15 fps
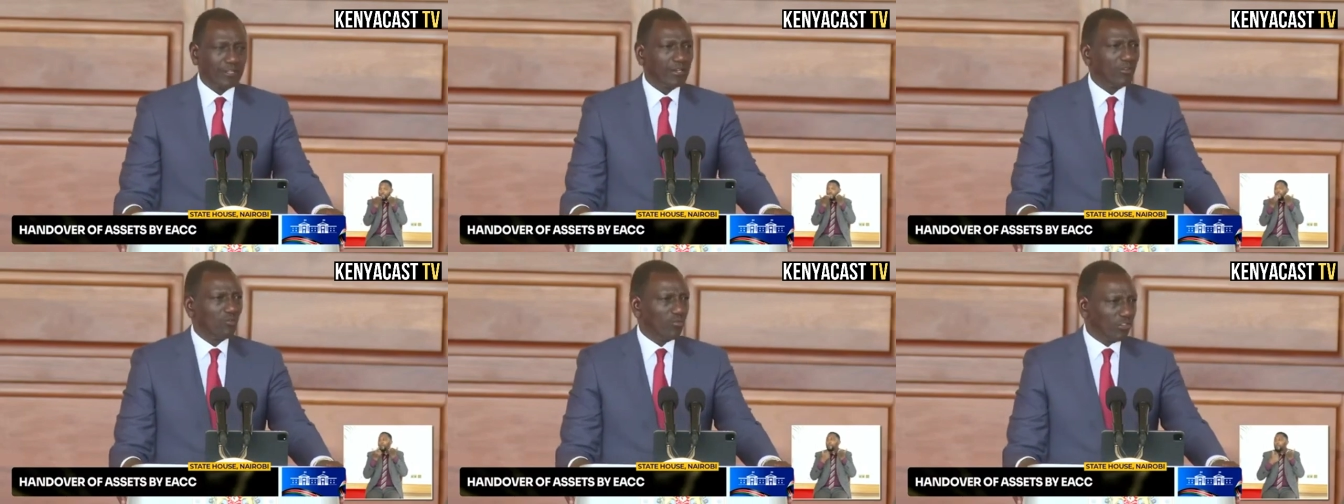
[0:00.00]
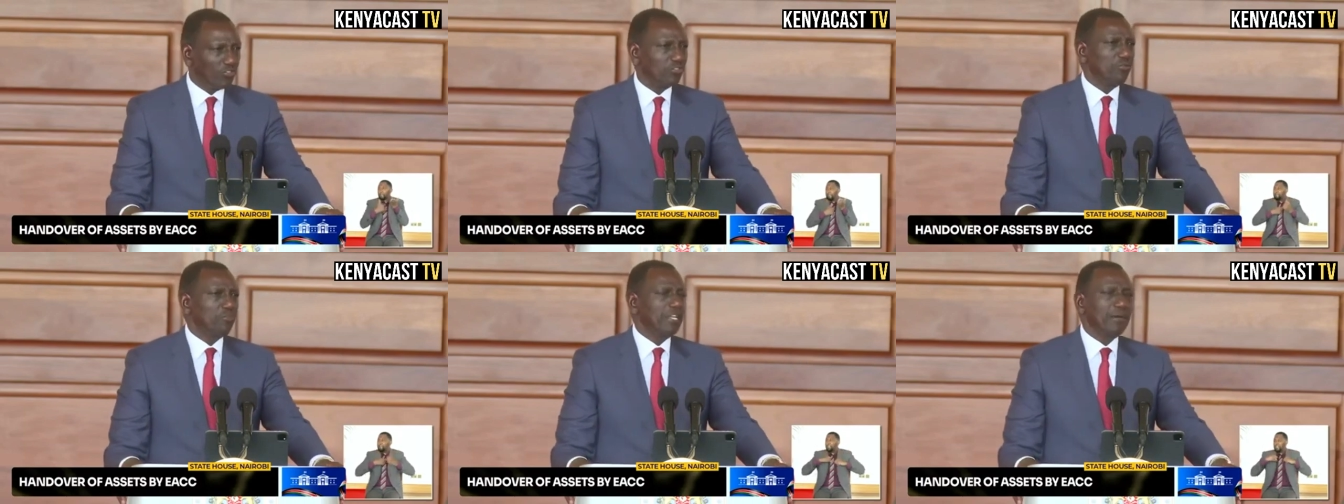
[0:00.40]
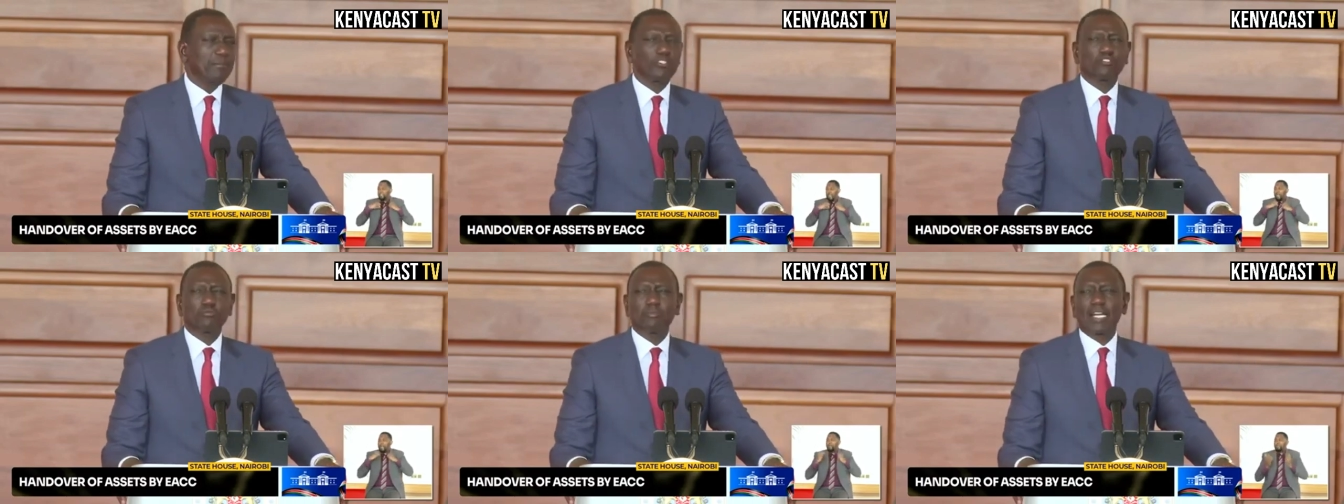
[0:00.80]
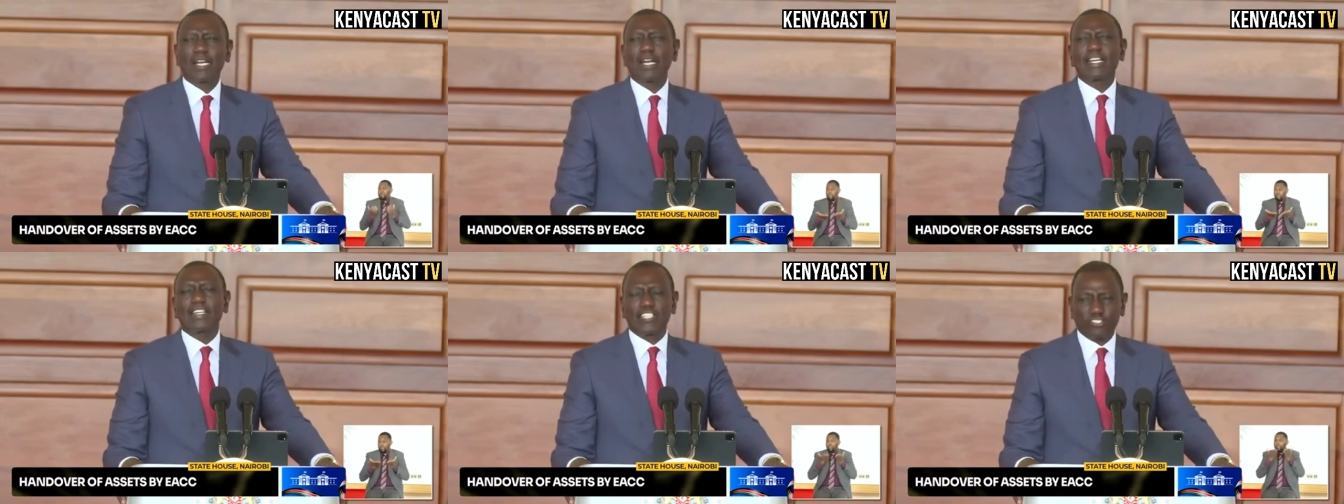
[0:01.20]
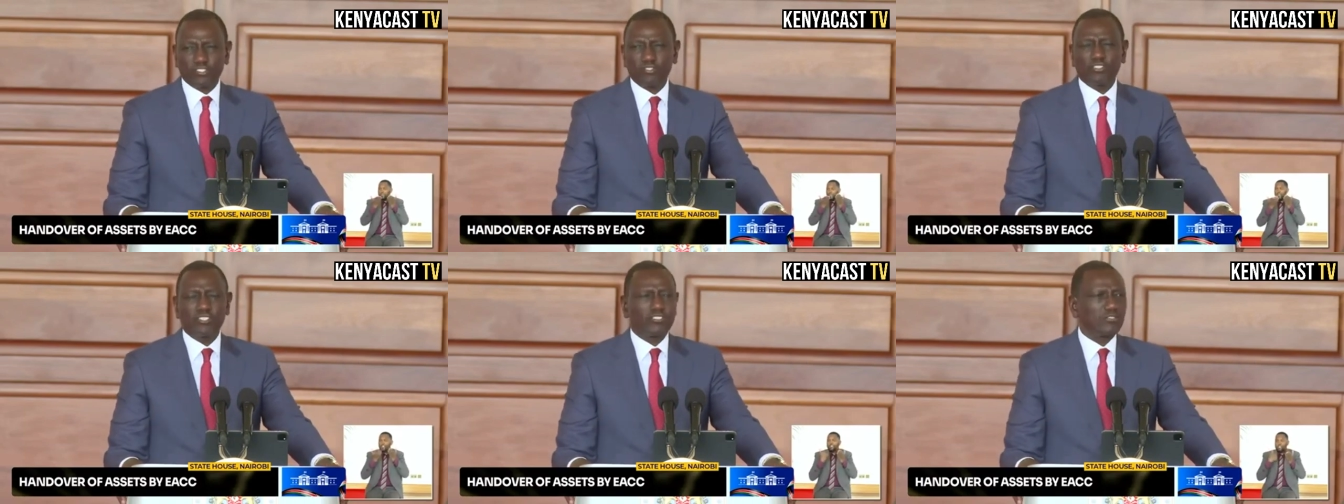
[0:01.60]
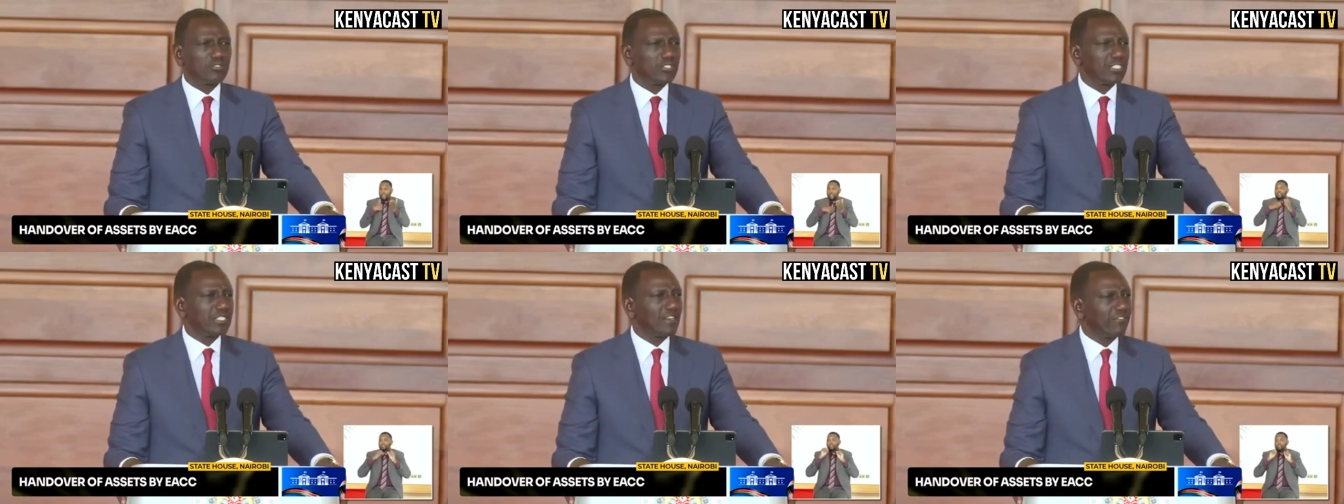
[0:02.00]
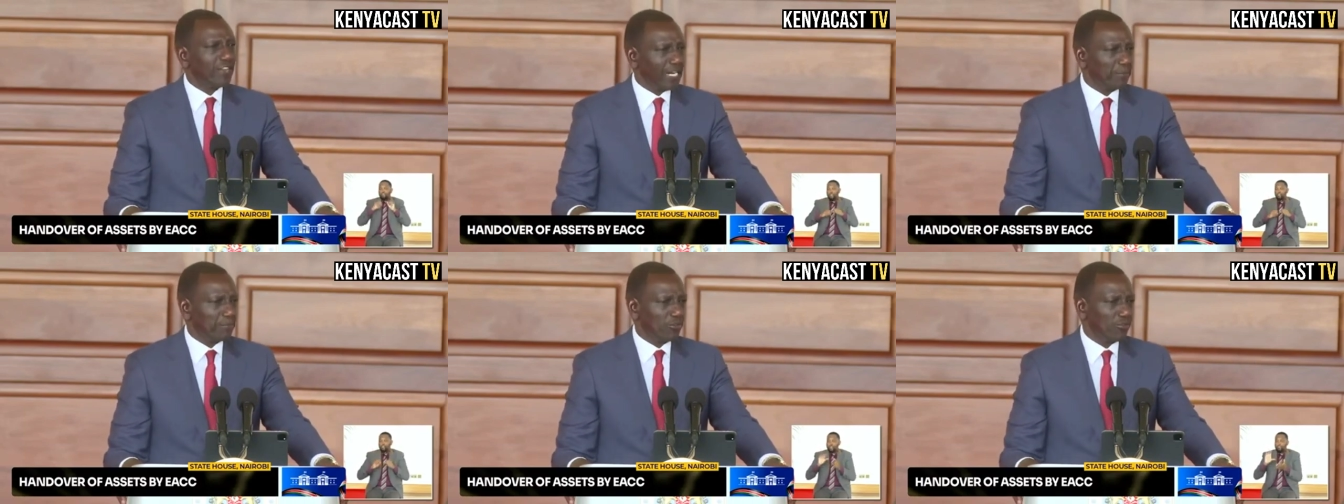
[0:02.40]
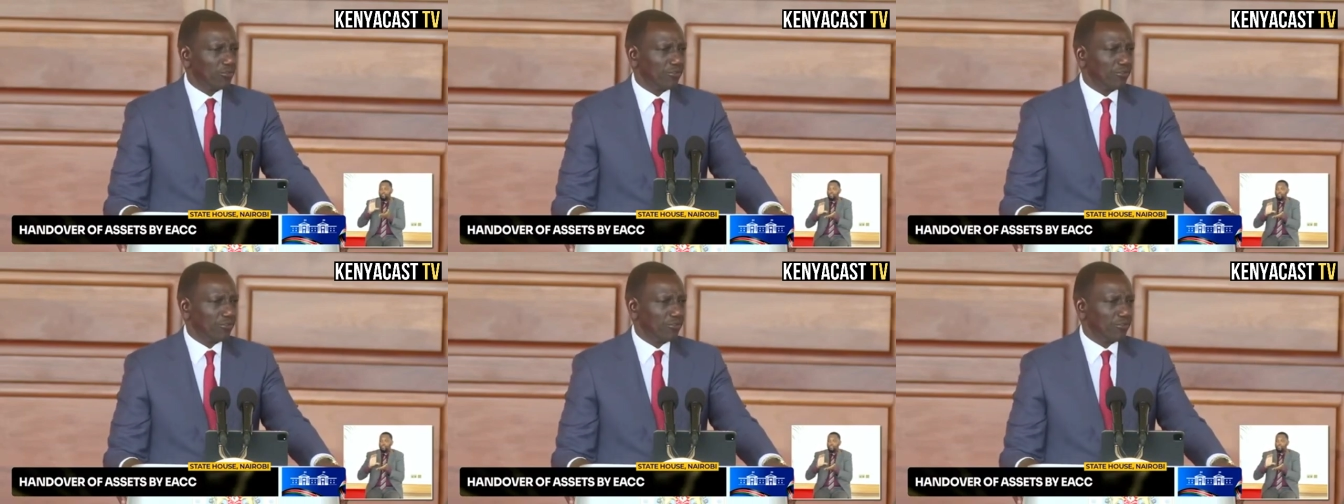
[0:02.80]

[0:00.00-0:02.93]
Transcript: we should be able to make additional resources available